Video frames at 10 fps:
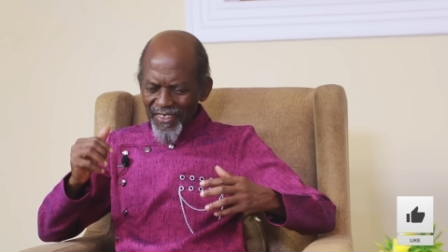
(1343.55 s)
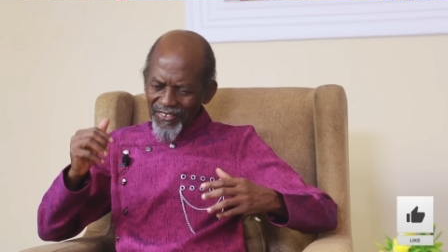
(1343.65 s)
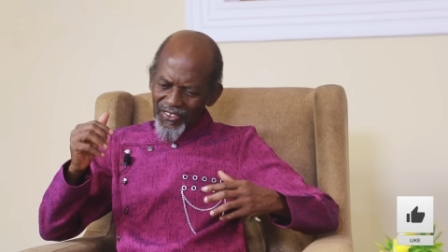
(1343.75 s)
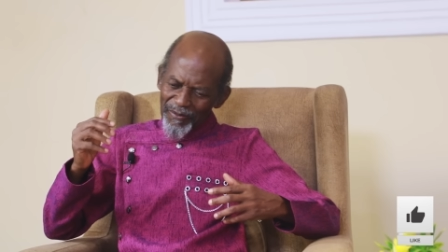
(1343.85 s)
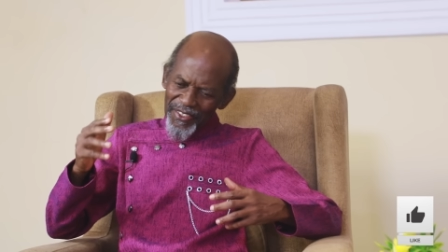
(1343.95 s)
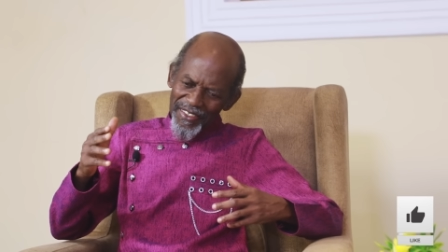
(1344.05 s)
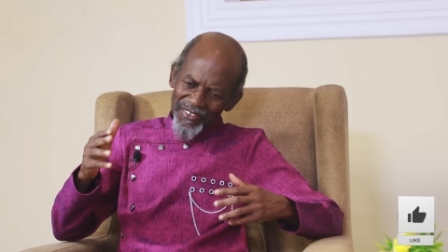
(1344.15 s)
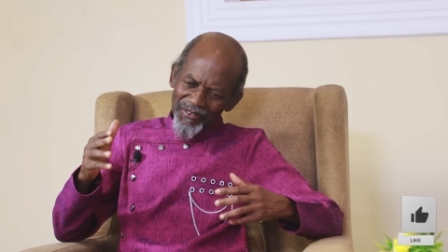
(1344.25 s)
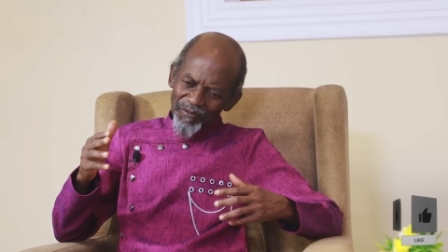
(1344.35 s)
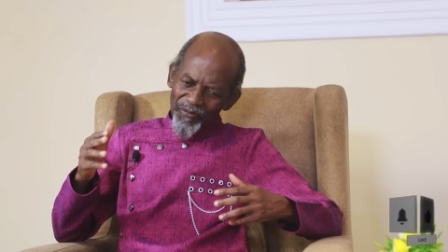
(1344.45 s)
something
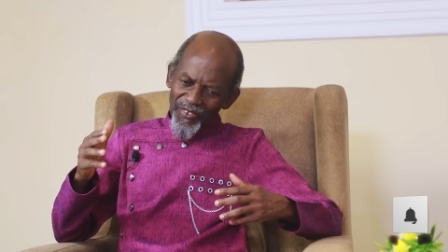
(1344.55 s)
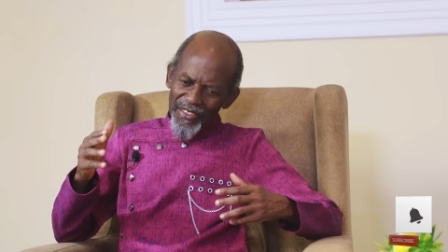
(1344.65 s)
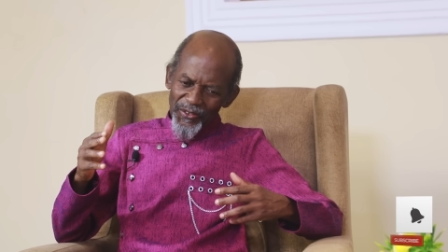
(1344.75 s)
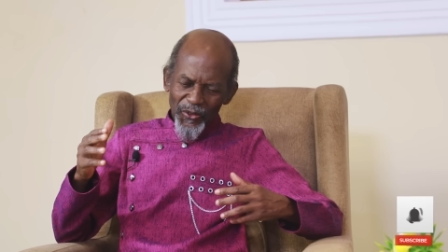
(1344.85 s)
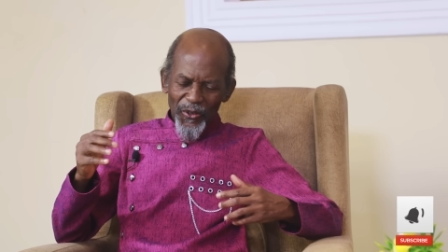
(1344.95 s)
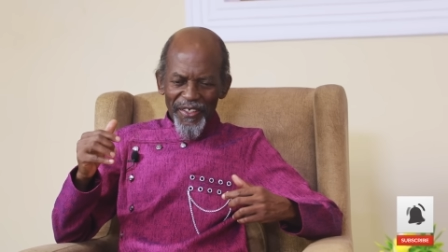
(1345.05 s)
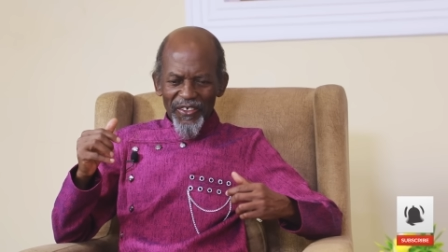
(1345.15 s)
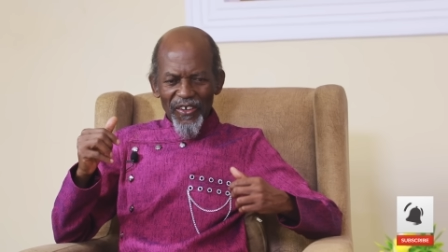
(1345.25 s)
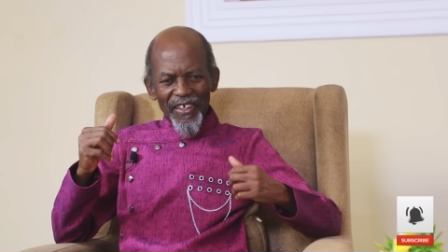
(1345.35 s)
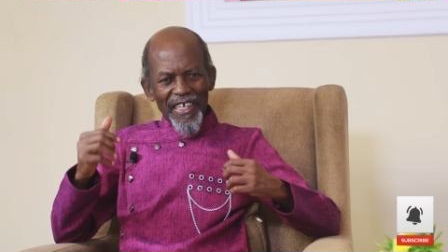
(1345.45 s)
is
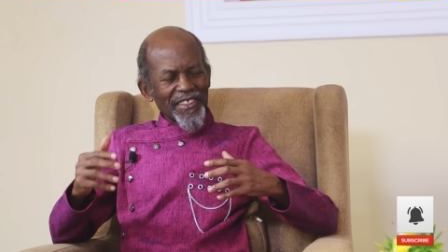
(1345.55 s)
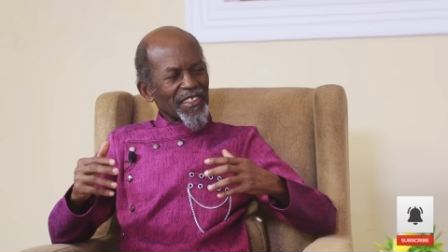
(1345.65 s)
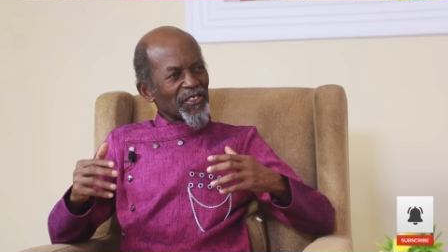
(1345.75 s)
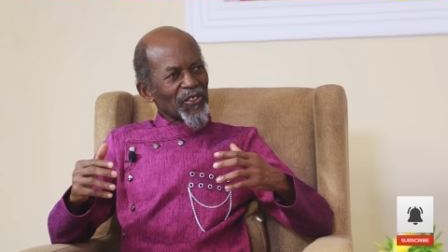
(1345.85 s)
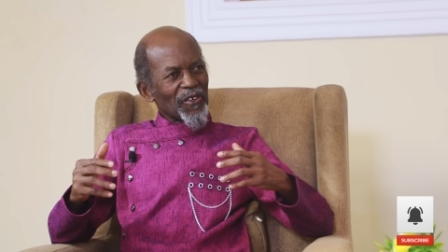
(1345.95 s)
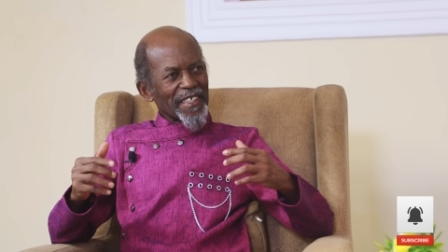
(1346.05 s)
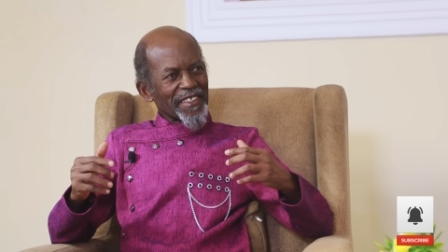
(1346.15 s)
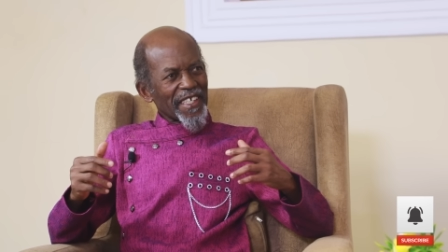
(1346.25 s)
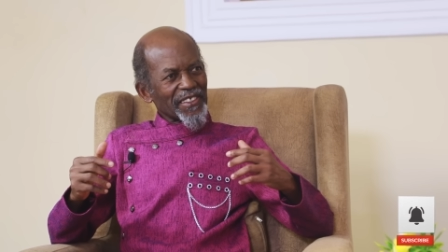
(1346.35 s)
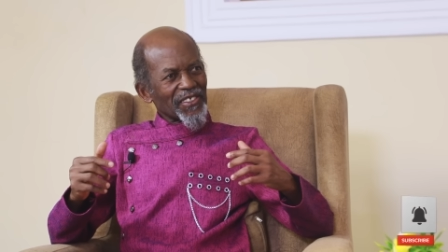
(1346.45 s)
going on, catching your
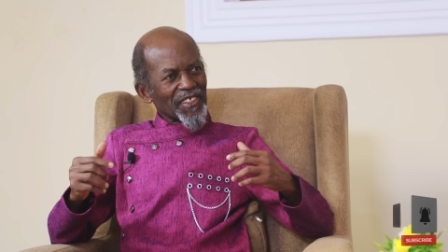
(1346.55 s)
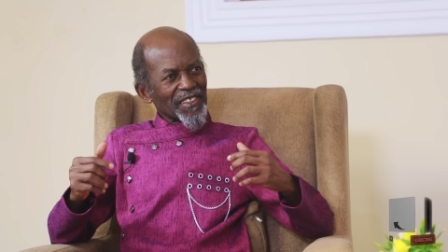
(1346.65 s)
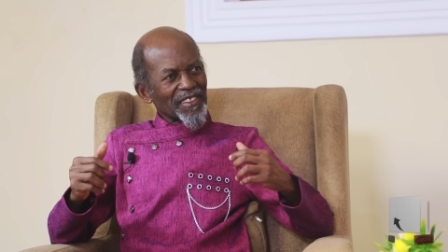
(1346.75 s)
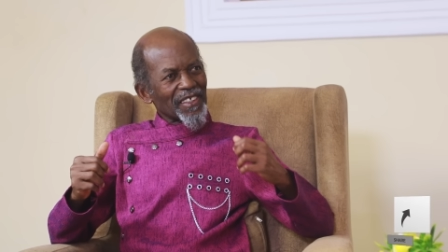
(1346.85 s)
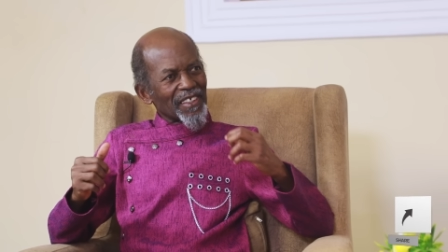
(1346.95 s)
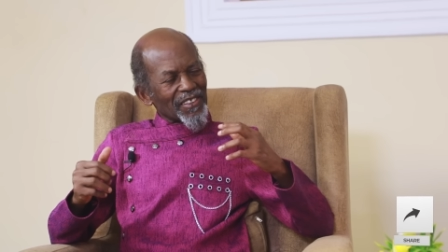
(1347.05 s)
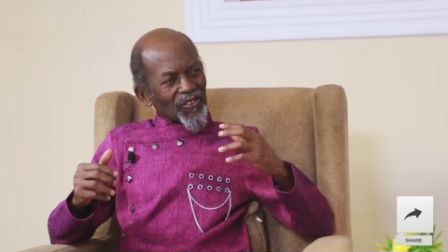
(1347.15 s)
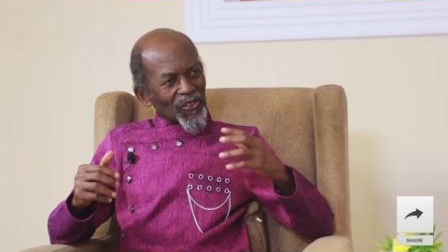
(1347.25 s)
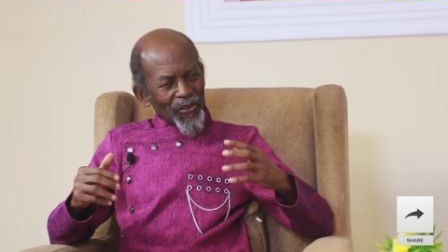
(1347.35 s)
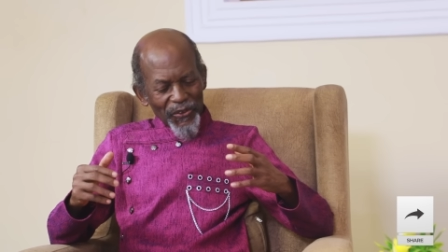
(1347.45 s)
attention,
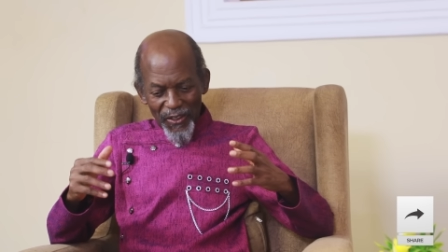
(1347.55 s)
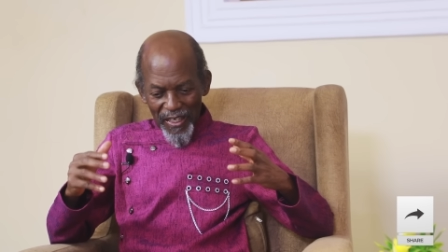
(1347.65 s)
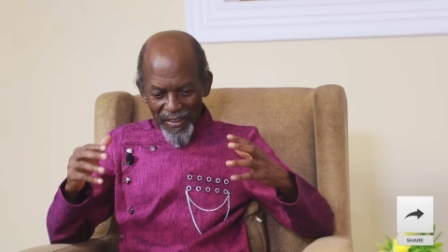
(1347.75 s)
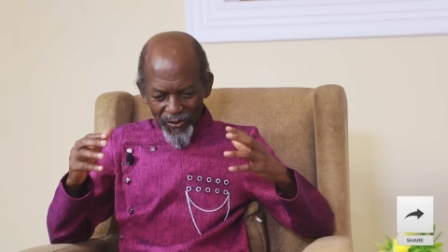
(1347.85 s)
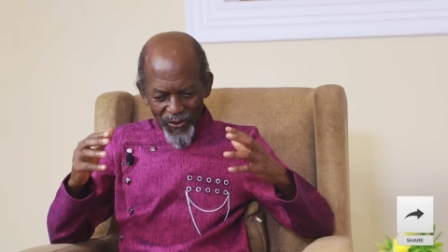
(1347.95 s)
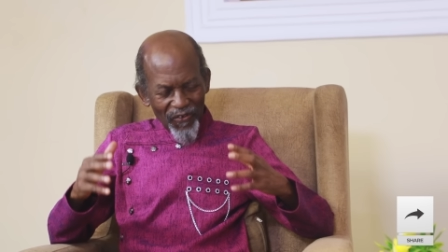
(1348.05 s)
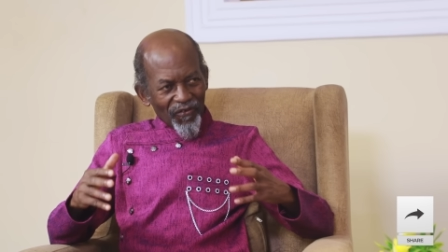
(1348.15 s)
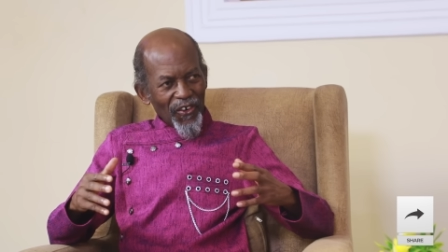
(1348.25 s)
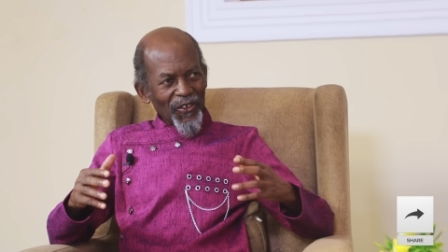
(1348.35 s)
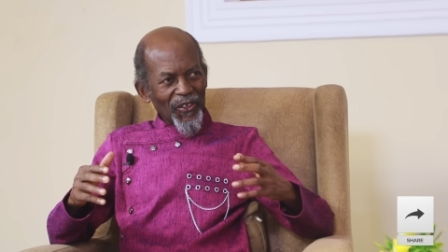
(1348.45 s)
so you are so
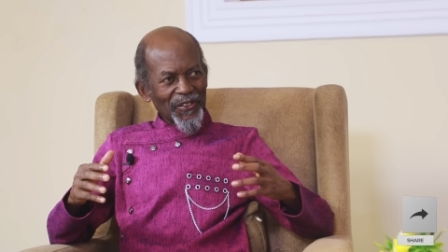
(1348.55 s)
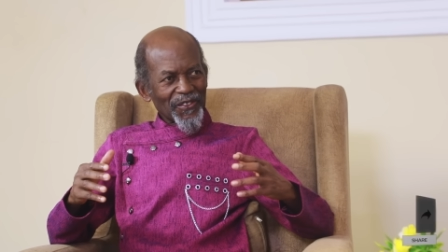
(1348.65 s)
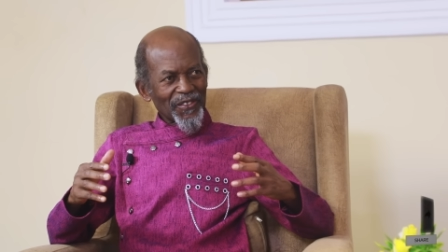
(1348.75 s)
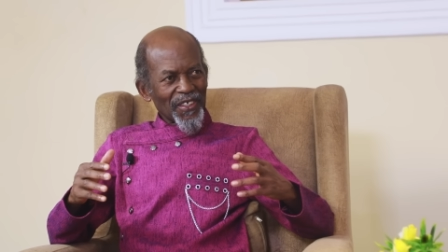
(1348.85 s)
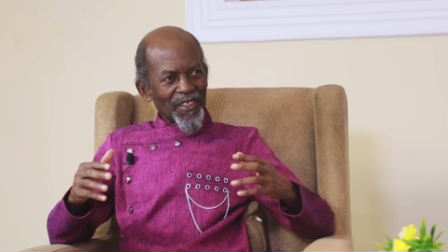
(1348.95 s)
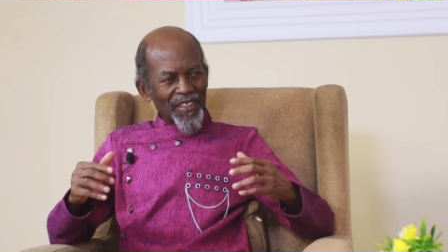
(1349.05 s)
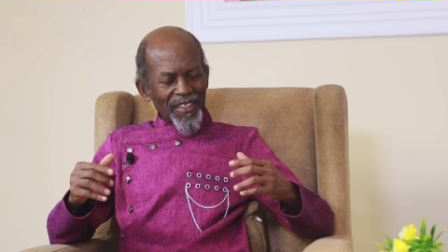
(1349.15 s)
focused.